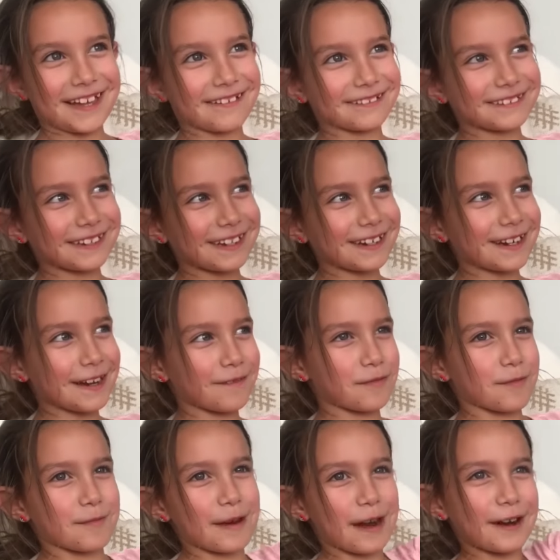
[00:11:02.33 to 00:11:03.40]
I was going to
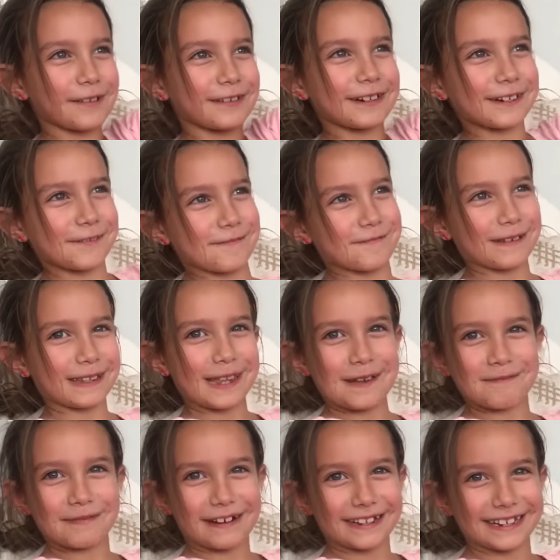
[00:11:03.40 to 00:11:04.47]
have a Power Ranger
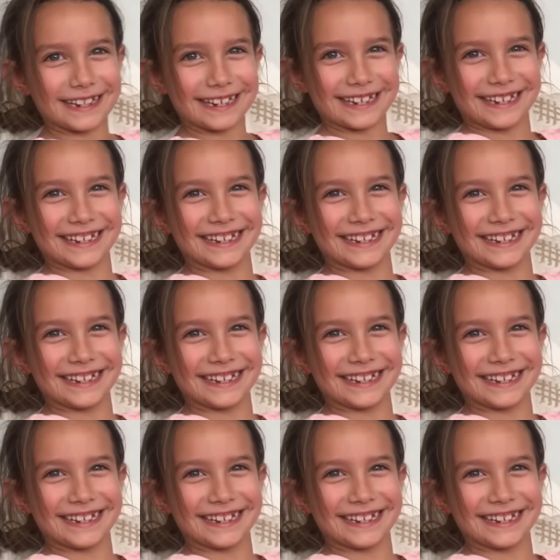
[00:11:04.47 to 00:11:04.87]
birthday party.